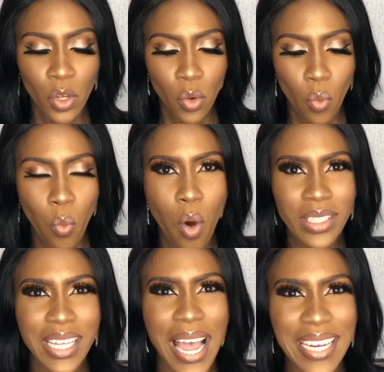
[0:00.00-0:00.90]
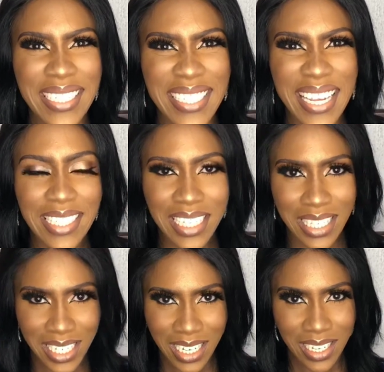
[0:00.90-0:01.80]
What
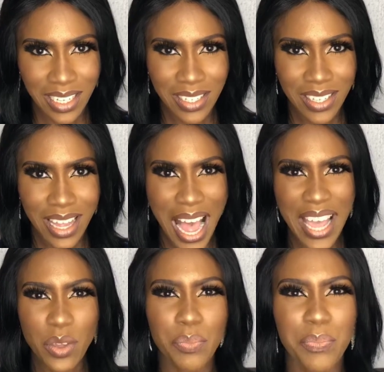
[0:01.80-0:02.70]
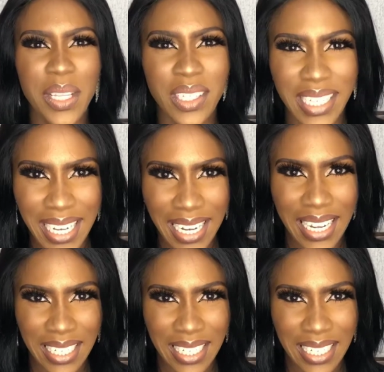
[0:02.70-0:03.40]
identity are you building?